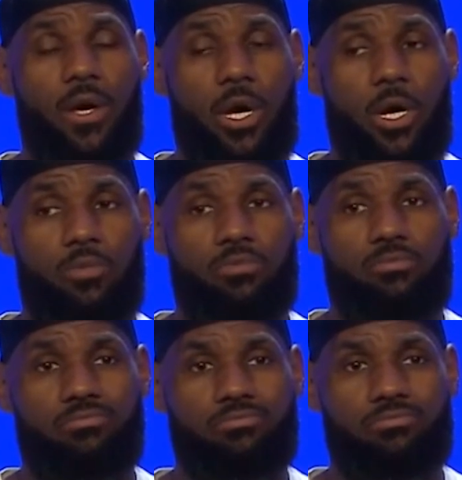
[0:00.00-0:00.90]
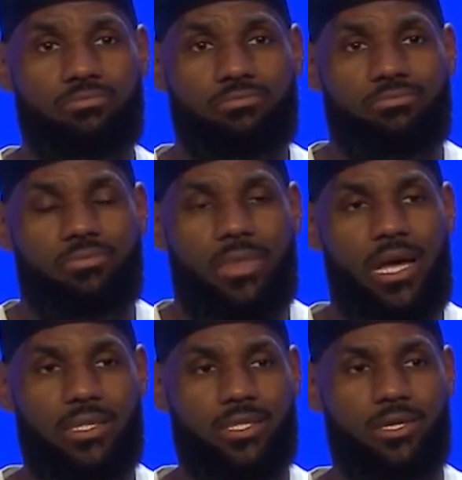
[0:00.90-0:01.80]

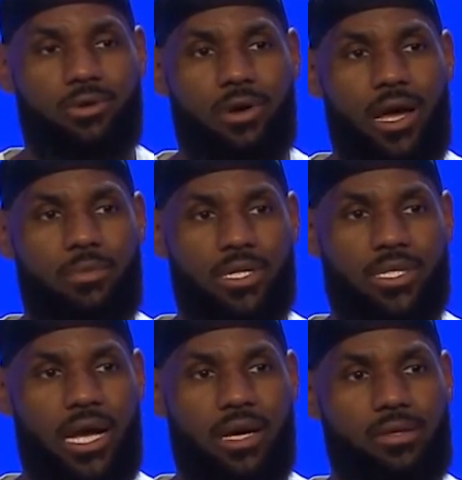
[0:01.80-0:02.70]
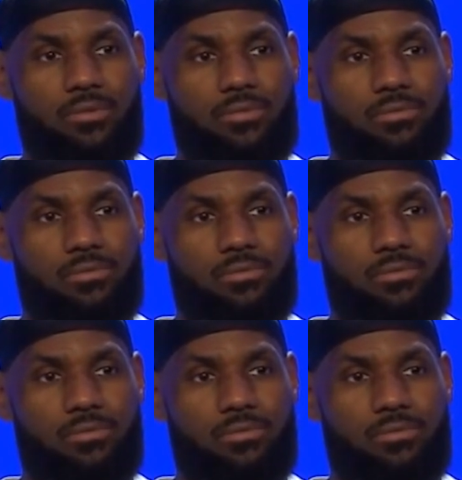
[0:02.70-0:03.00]
I just don't know